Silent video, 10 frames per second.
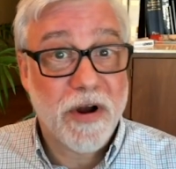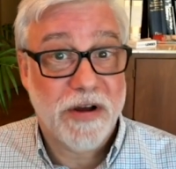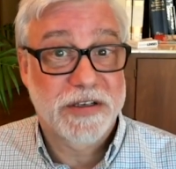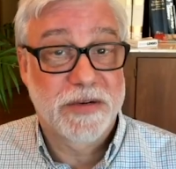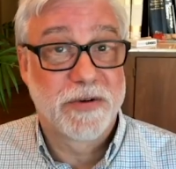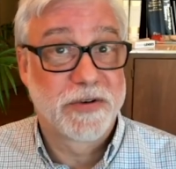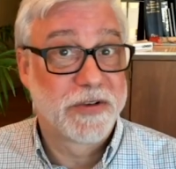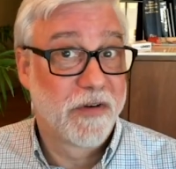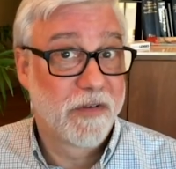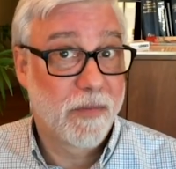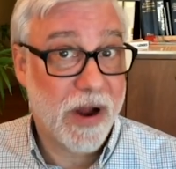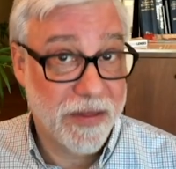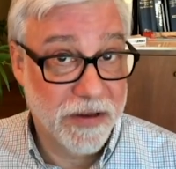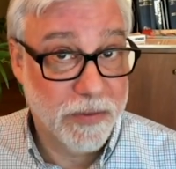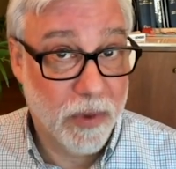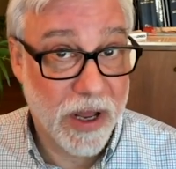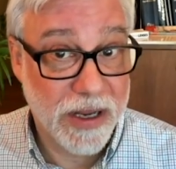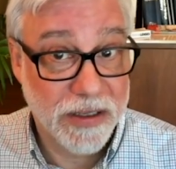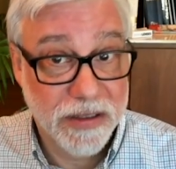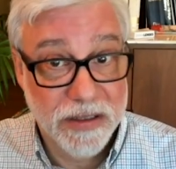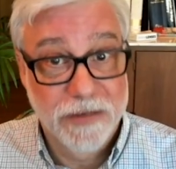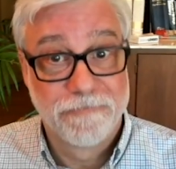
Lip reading: customer served by this place?